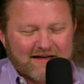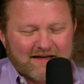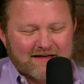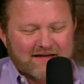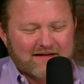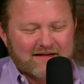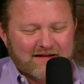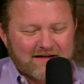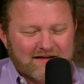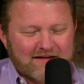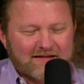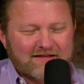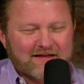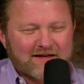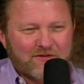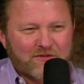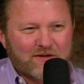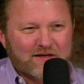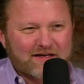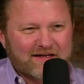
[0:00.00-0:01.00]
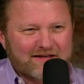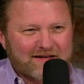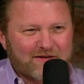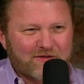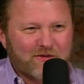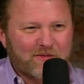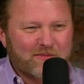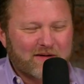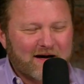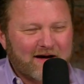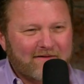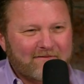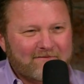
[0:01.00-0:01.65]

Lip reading: Anything we need to know about?